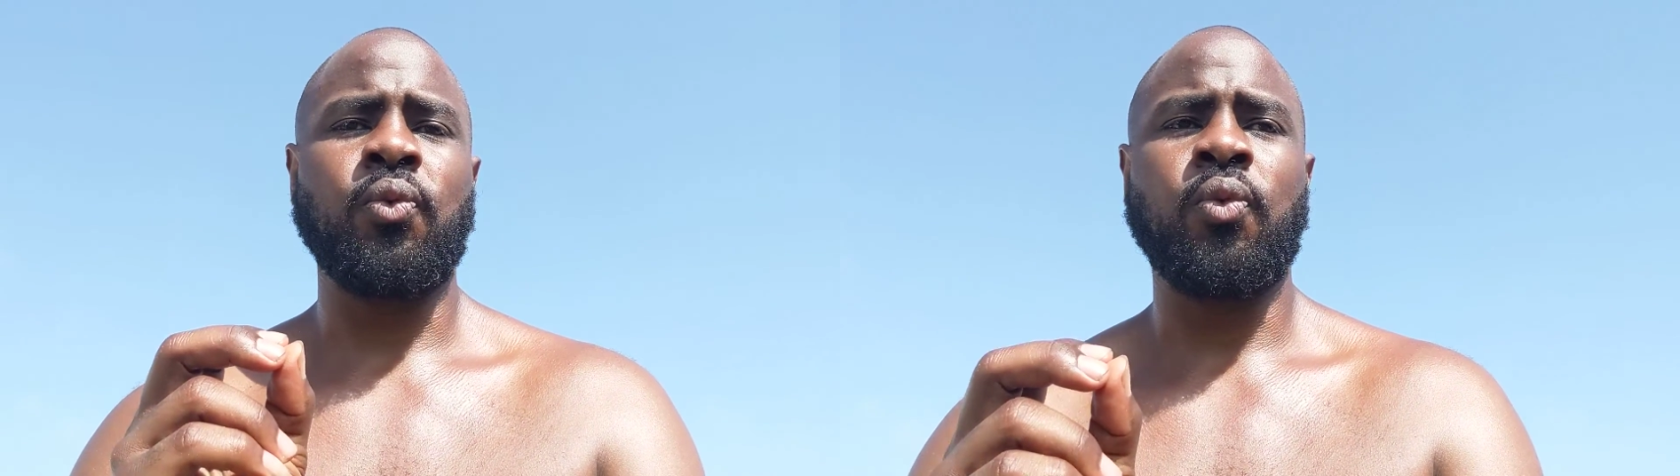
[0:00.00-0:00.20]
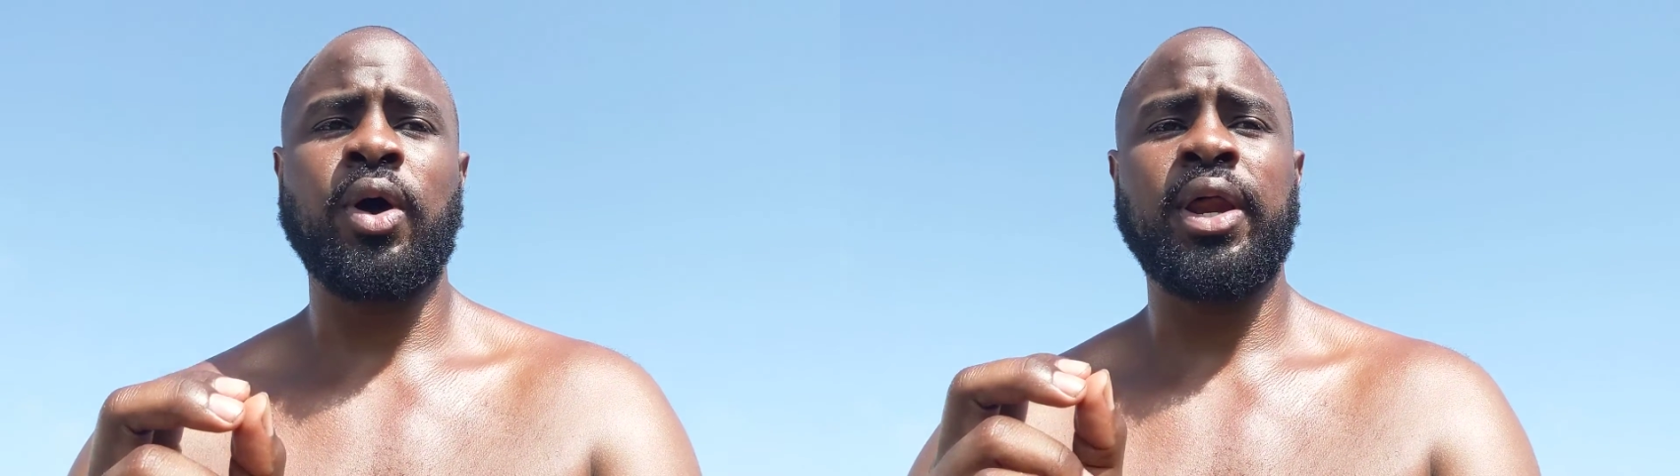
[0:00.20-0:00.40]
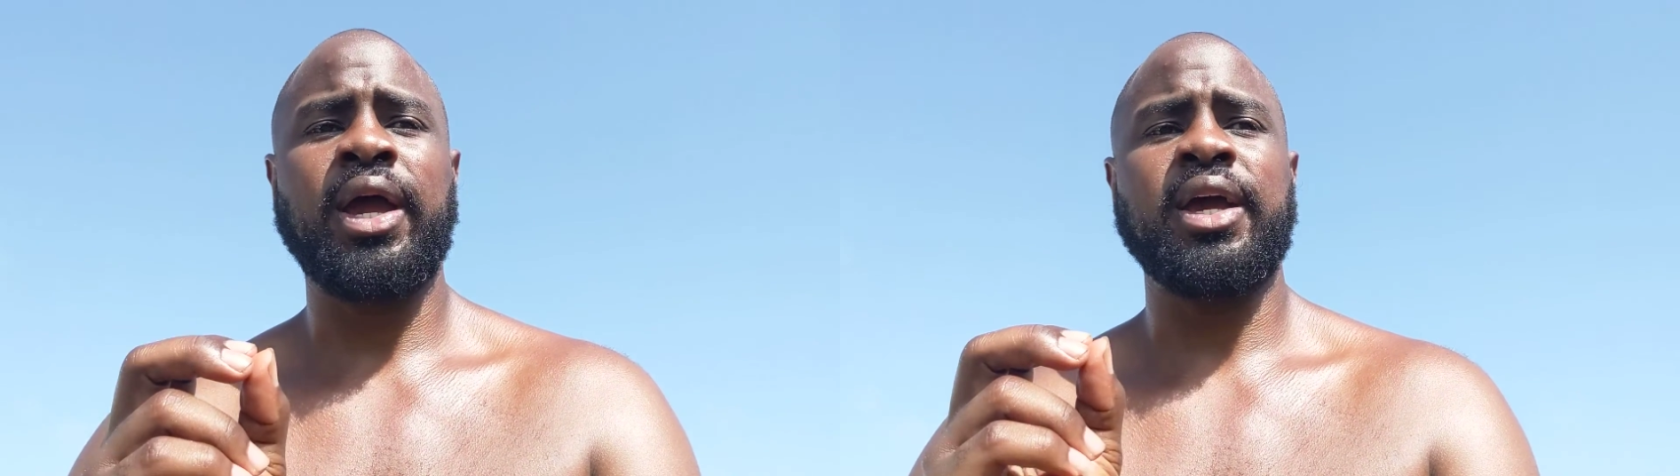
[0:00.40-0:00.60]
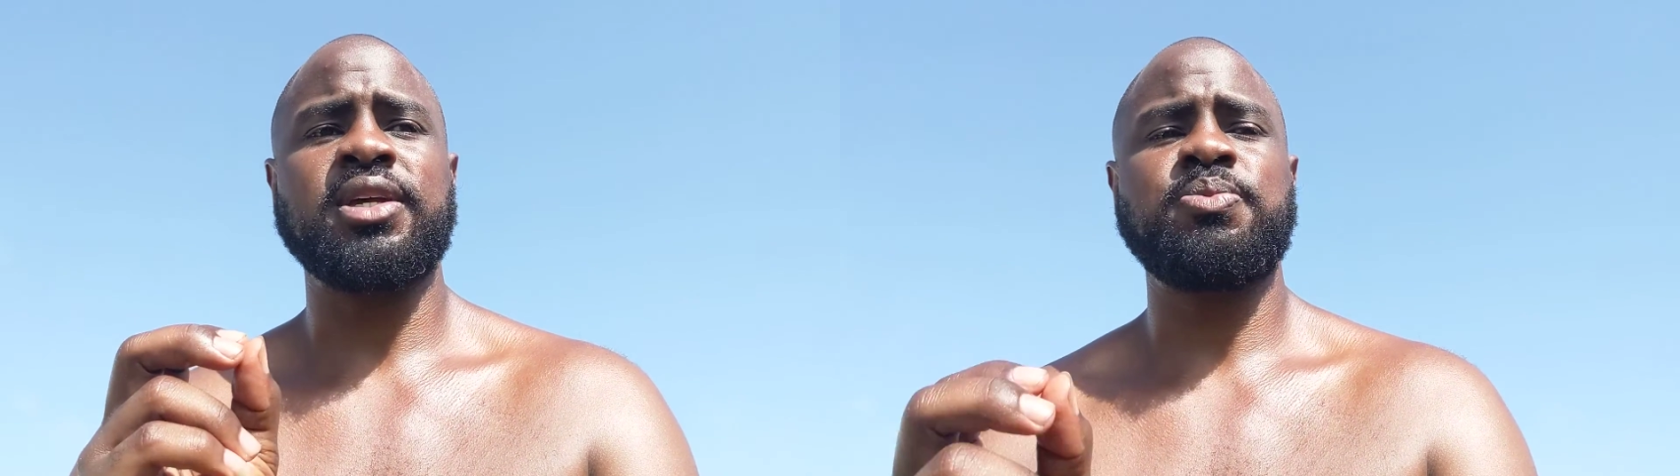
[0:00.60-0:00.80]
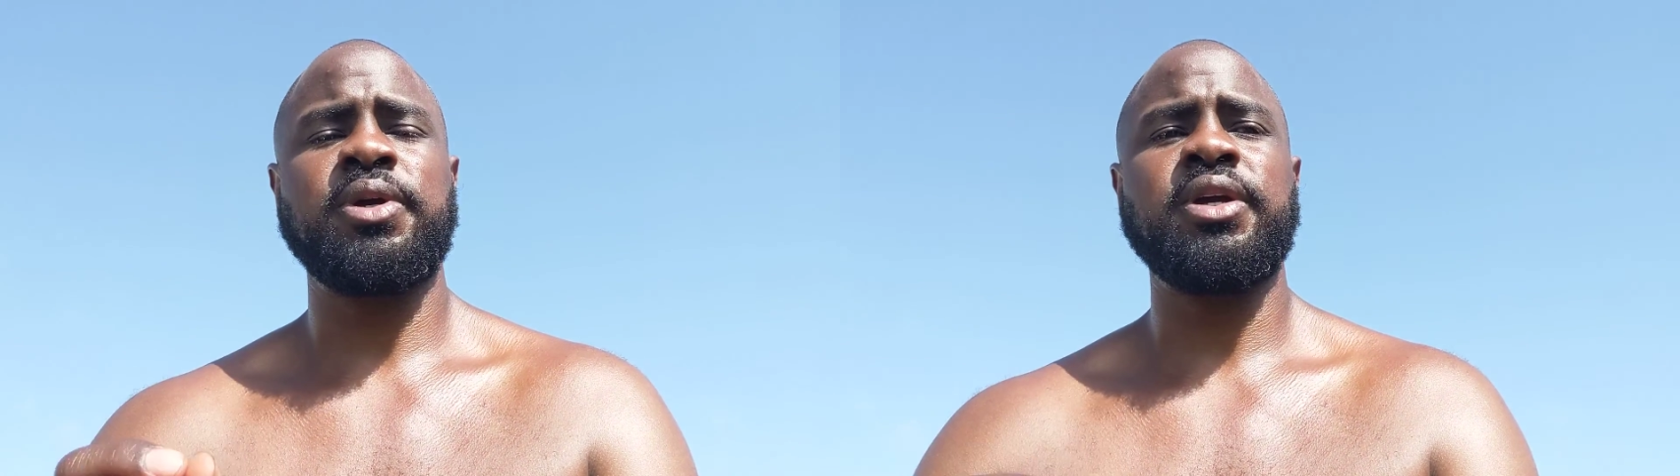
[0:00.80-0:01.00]
what I
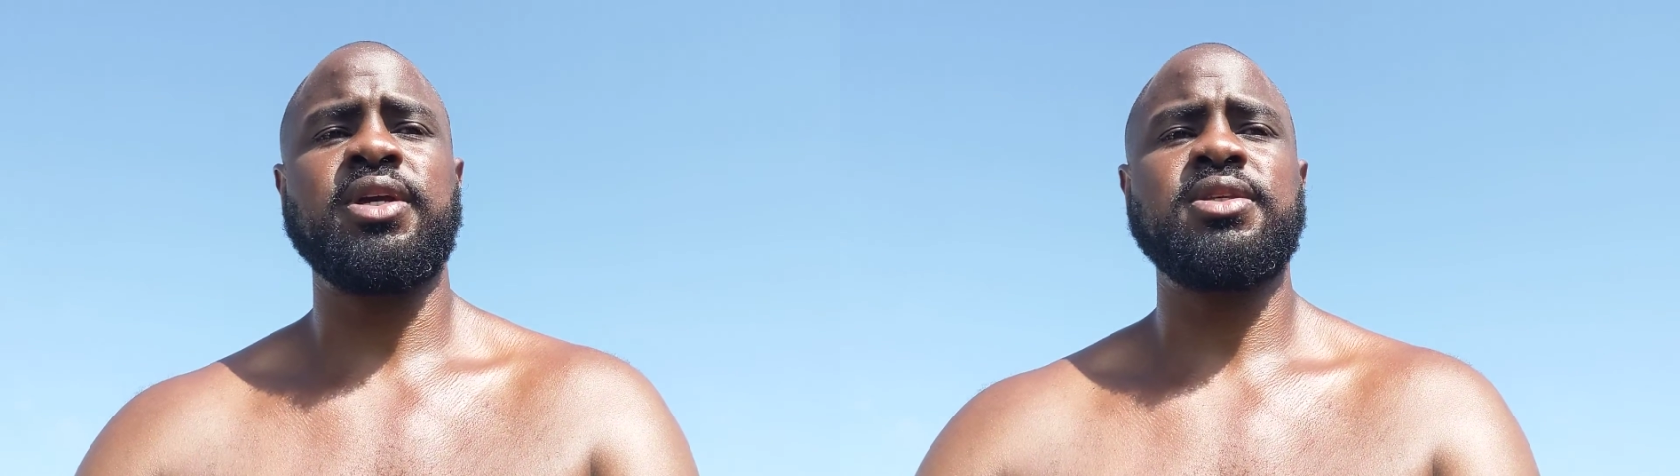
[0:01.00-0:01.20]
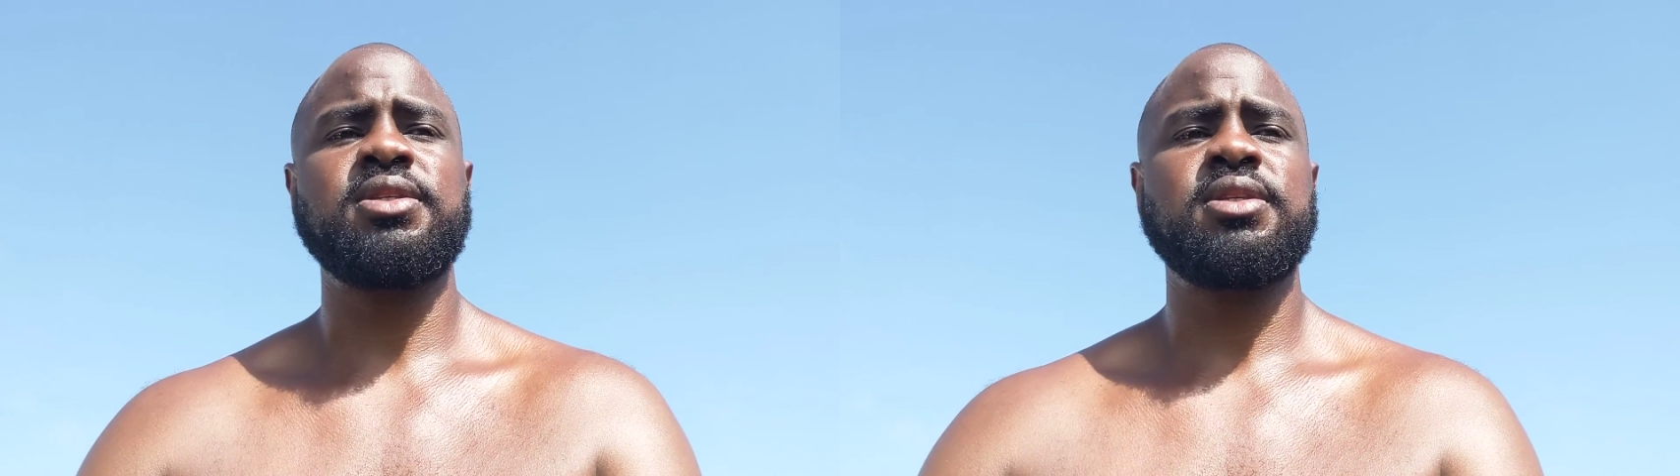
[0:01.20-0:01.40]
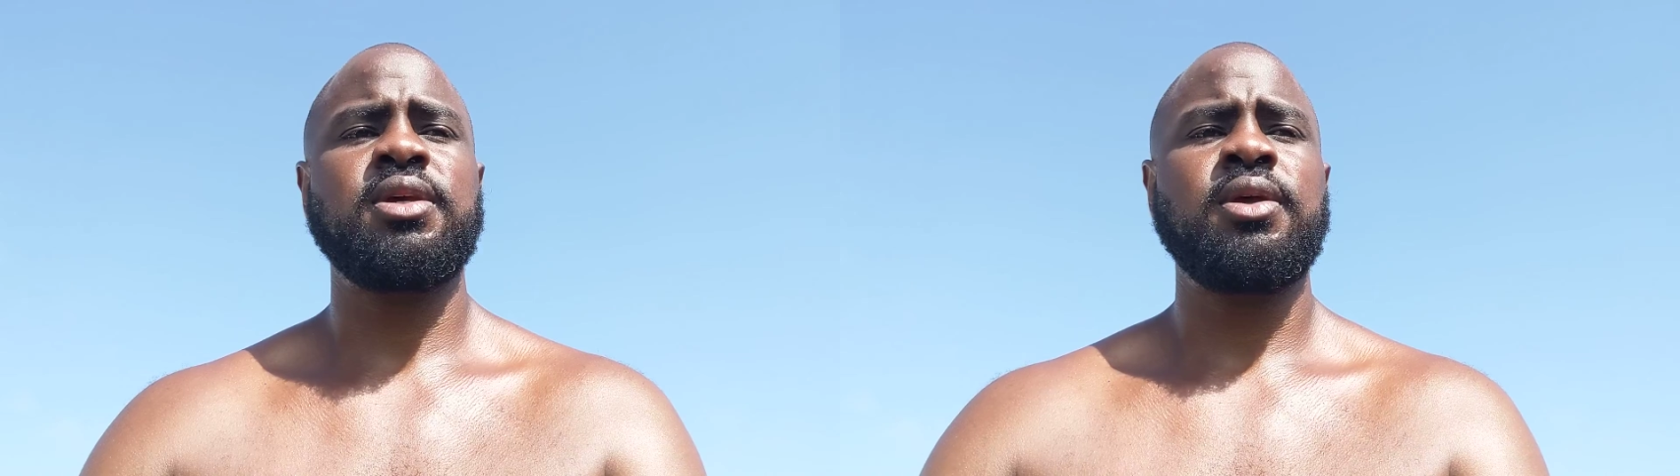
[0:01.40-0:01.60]
experienced